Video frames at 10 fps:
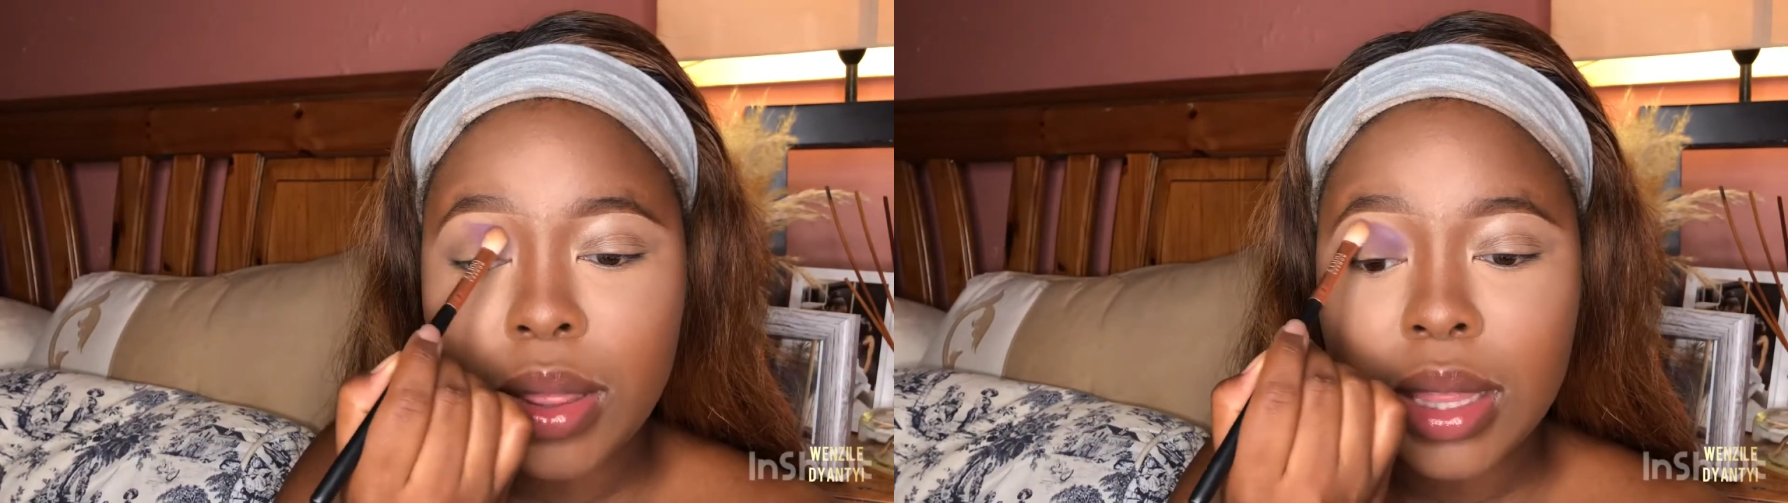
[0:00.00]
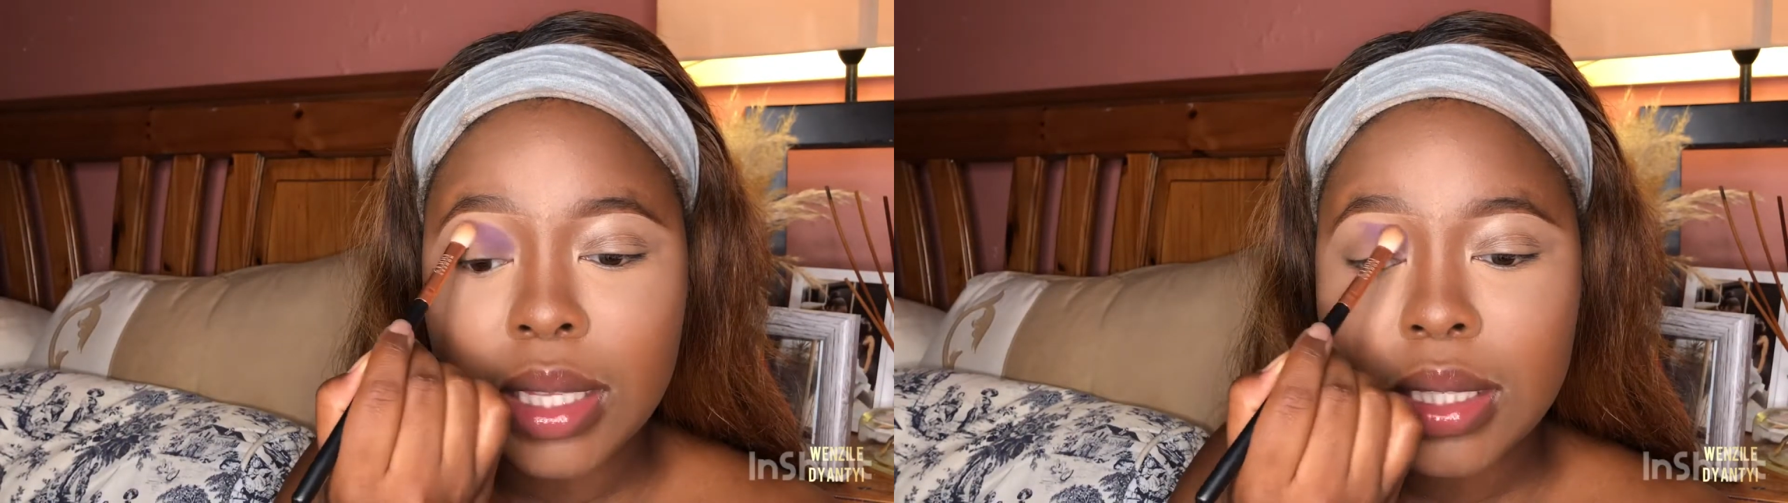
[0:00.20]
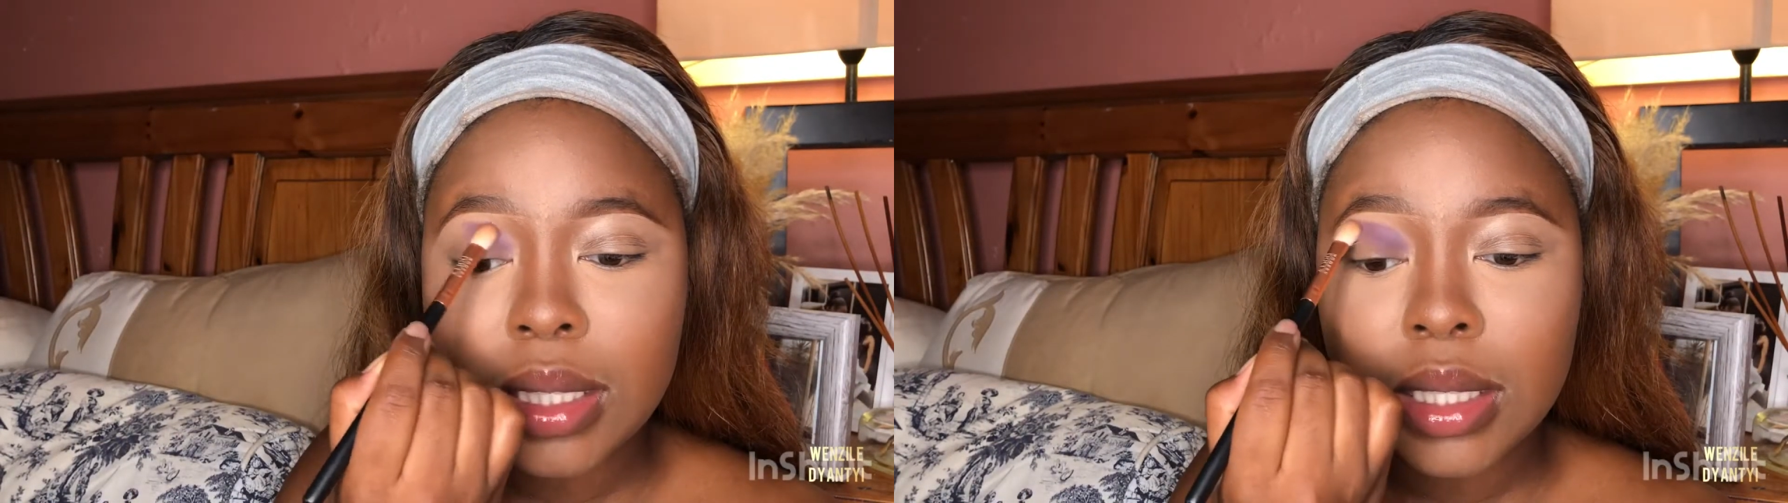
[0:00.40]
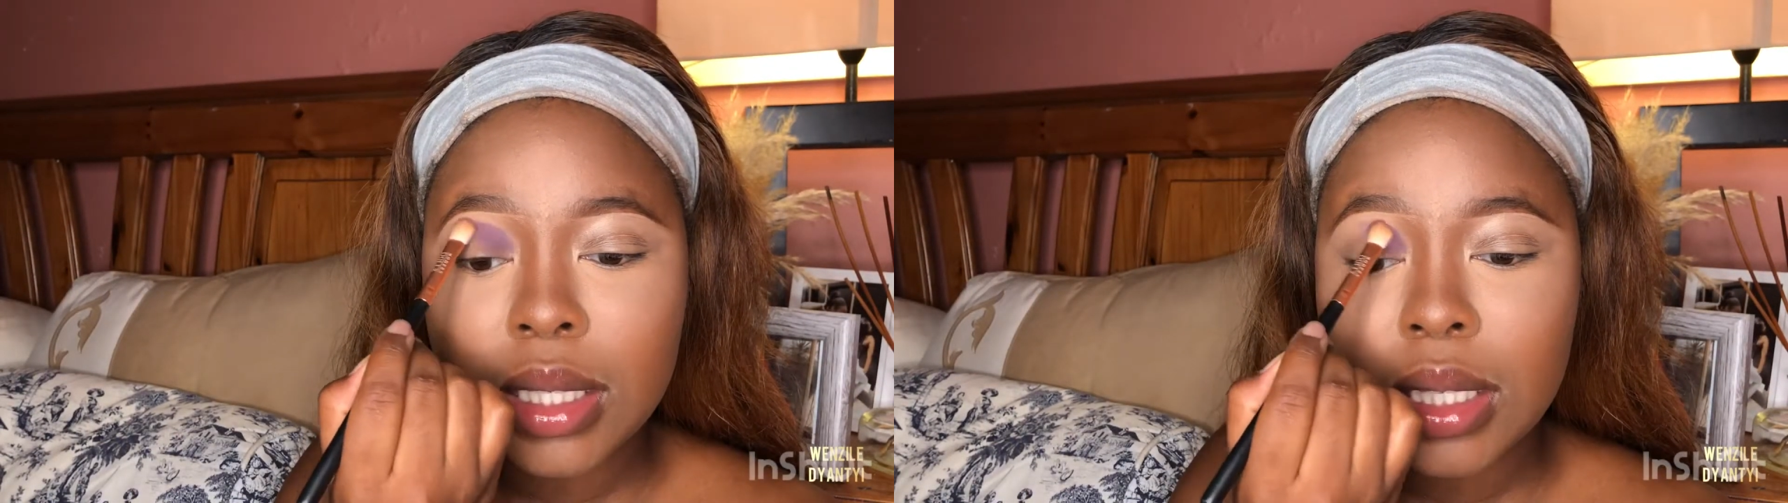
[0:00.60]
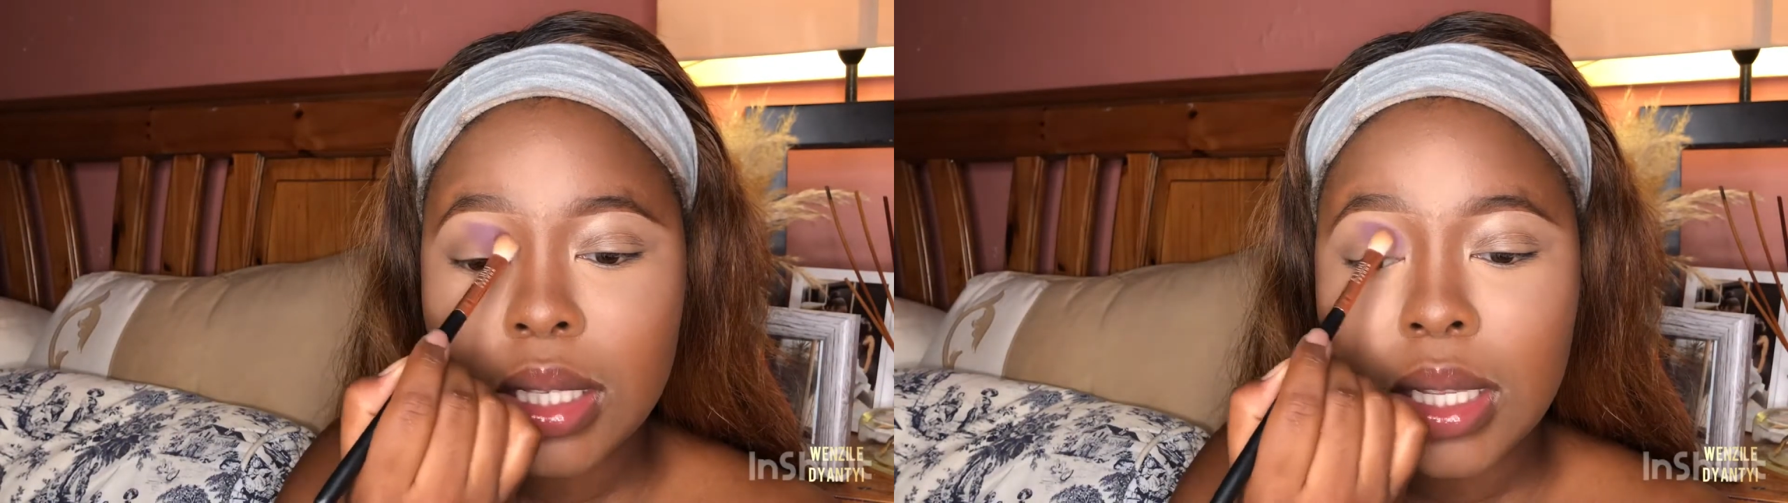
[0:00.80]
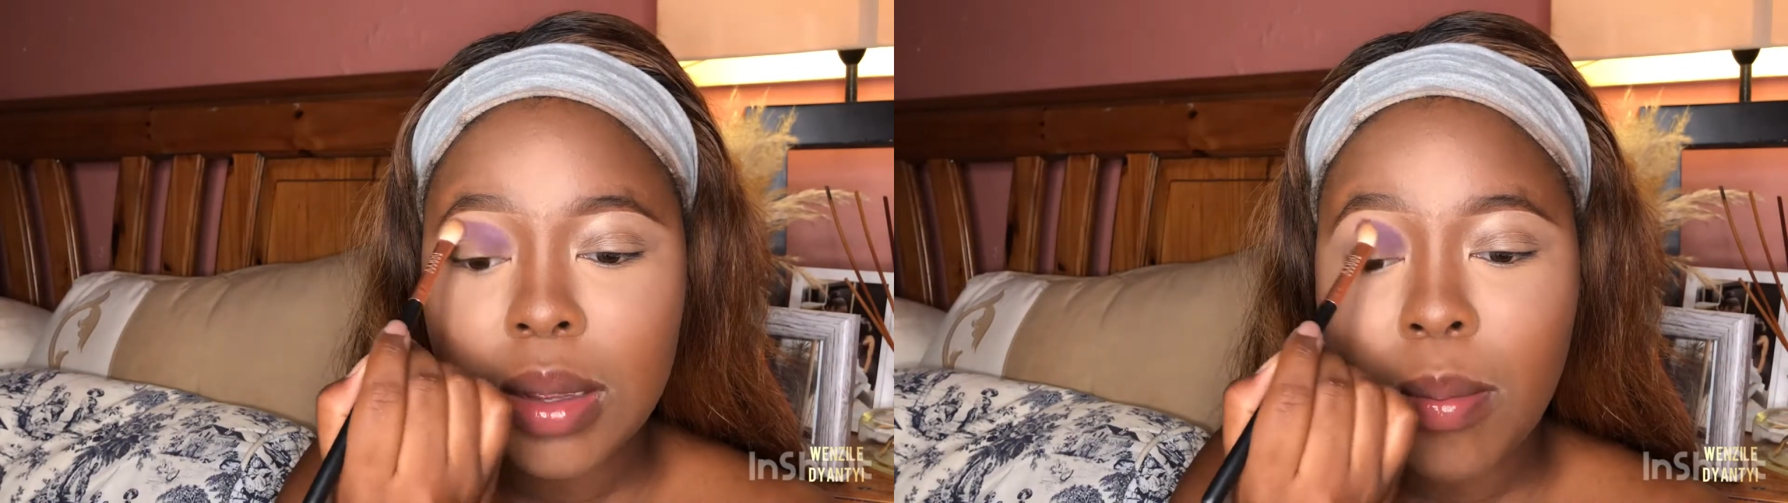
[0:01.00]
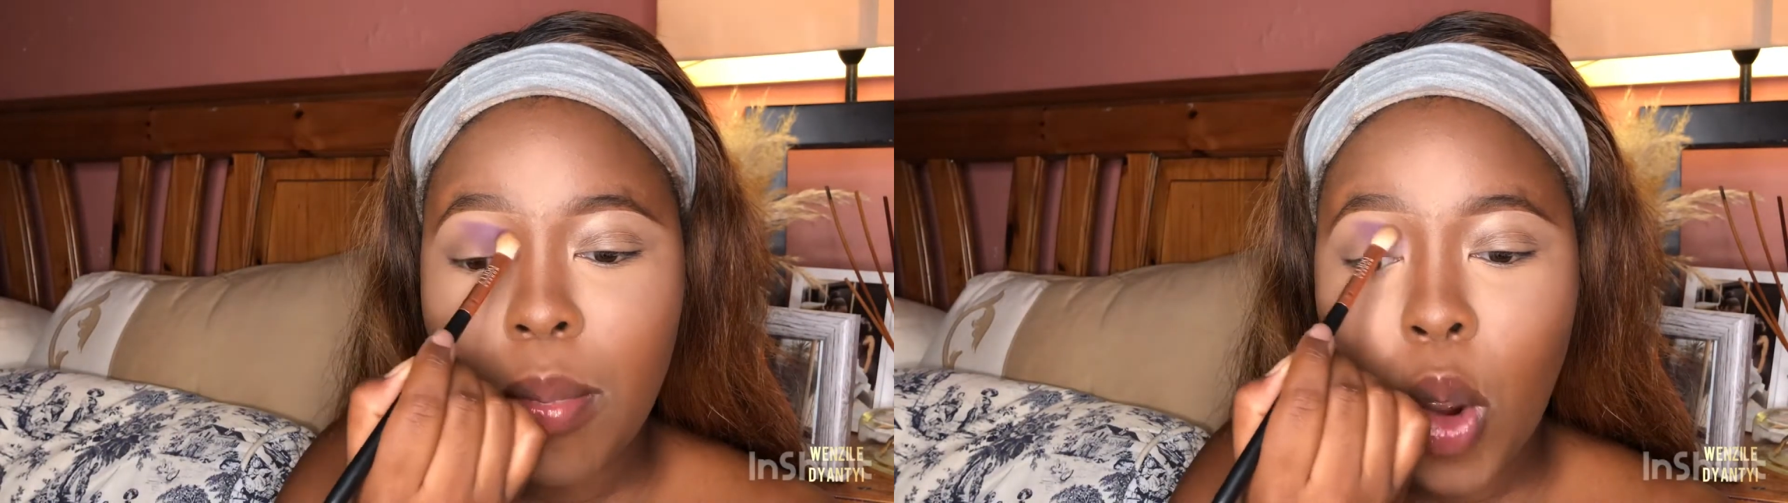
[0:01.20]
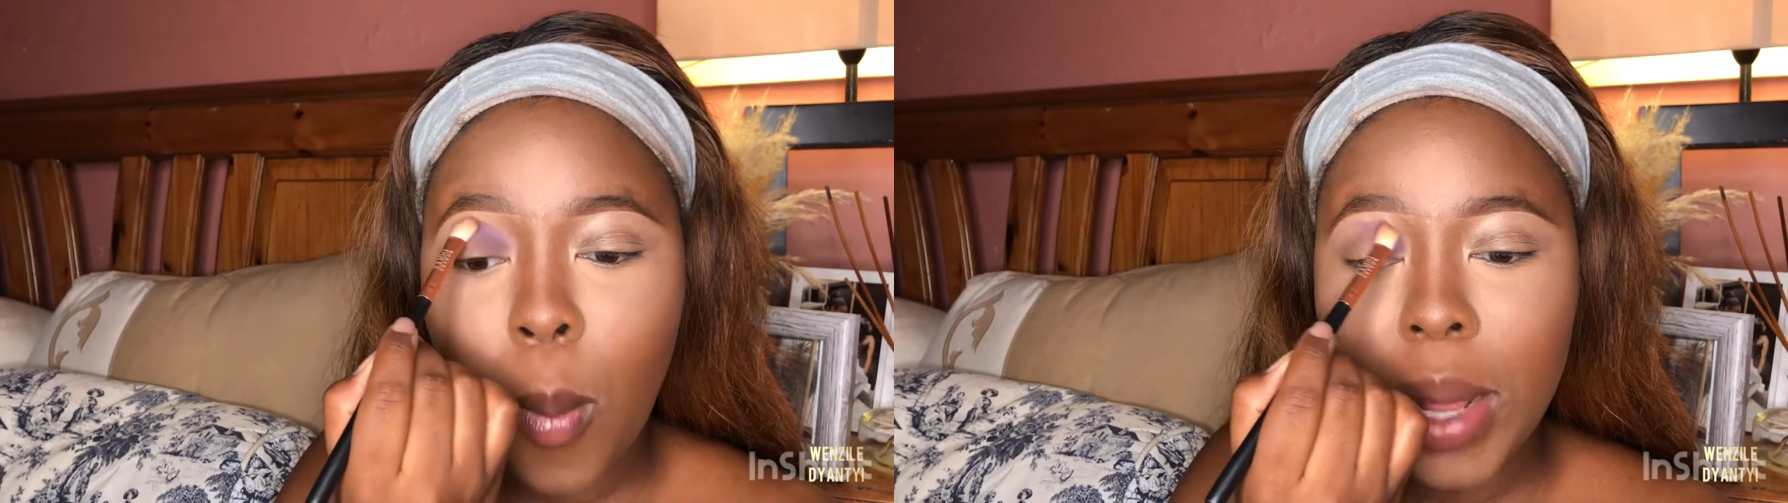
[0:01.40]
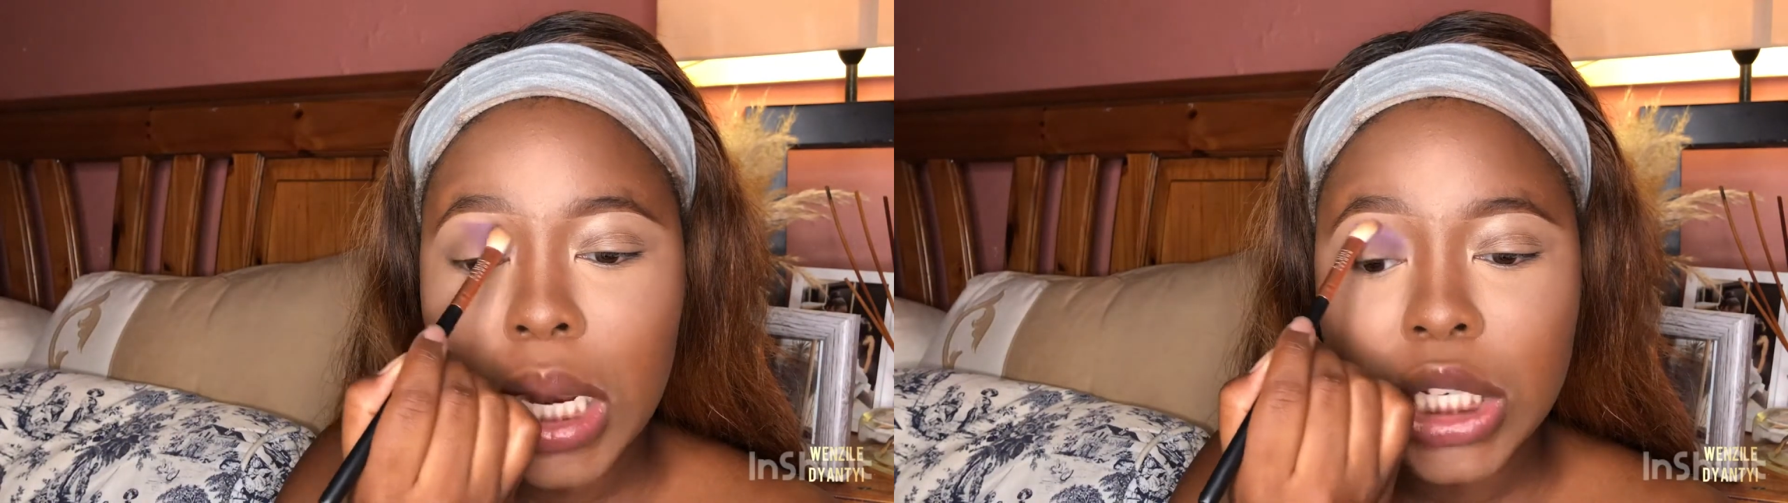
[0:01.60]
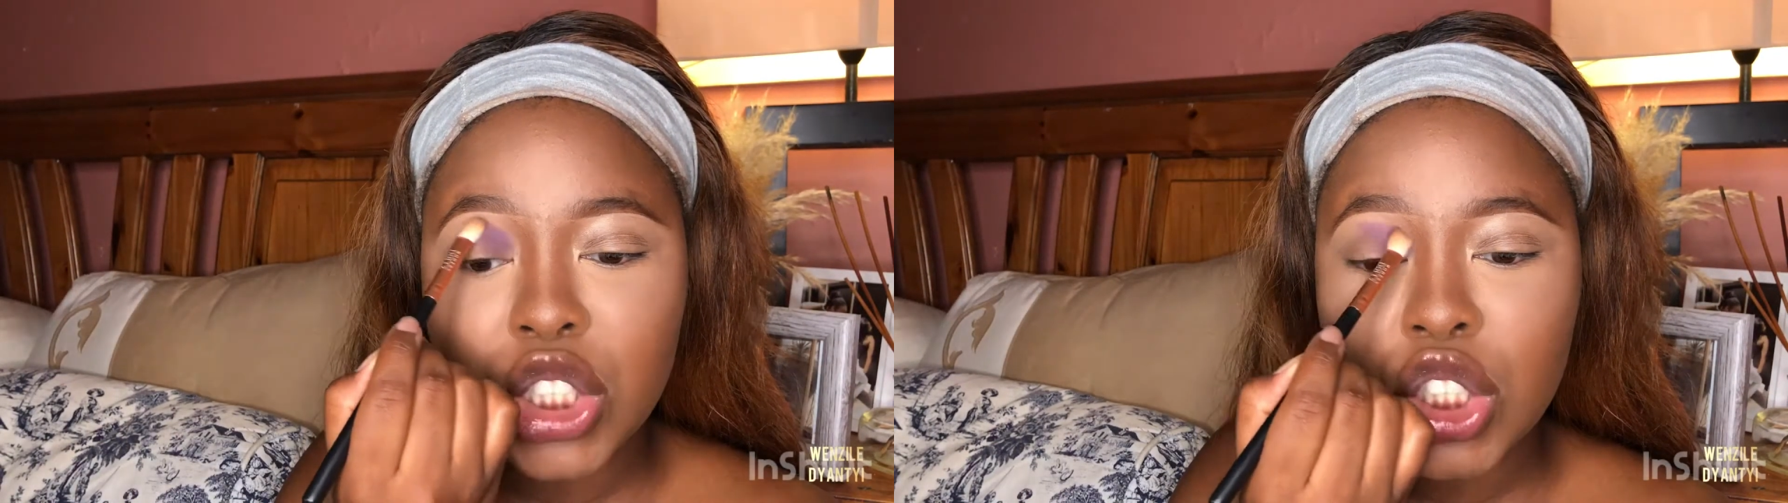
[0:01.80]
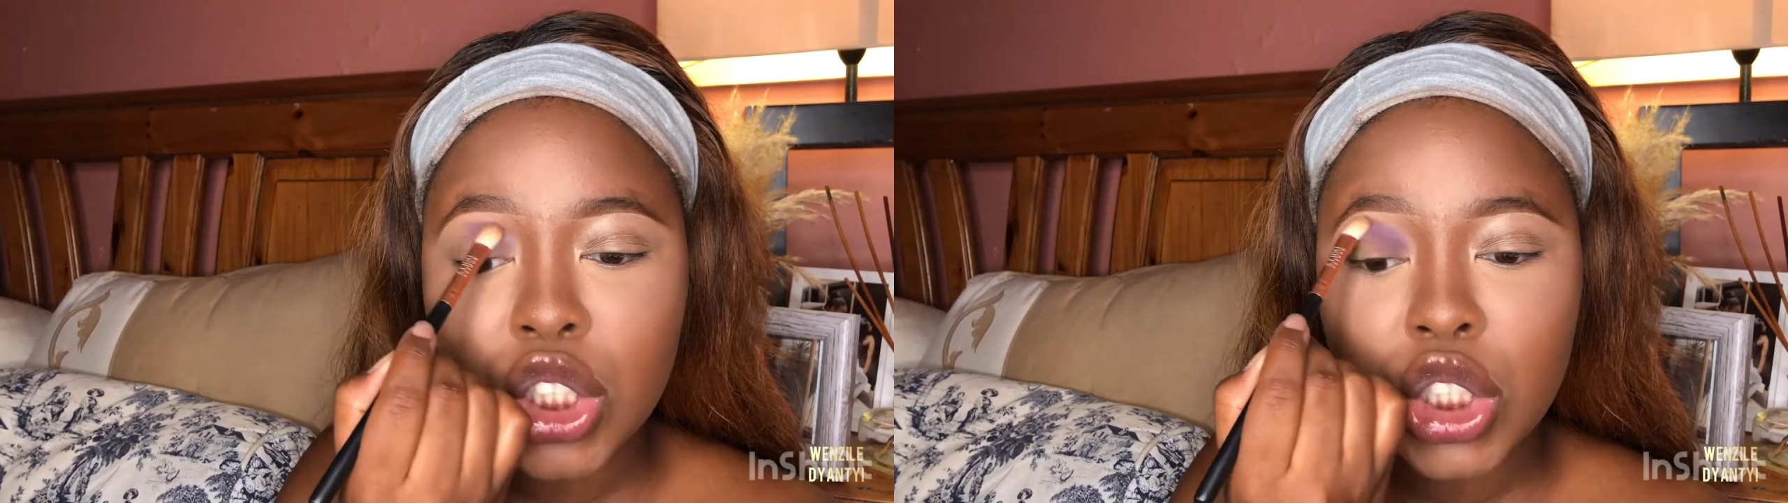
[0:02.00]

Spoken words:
this purplish,